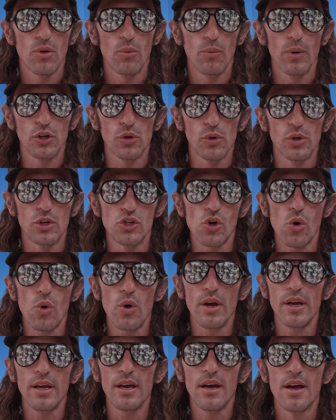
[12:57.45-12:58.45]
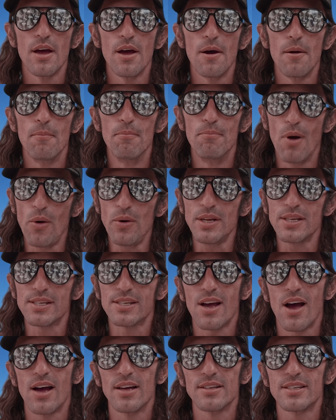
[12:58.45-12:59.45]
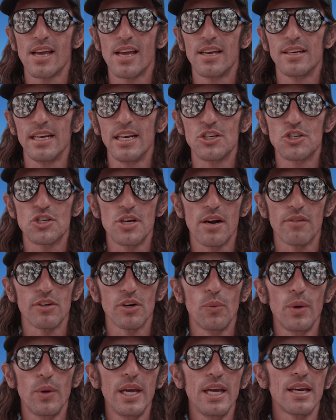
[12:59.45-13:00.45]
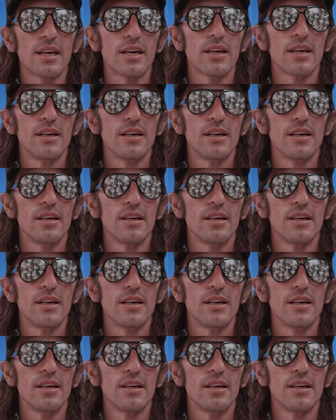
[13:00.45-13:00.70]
where you'll enjoy bonus content each and every week.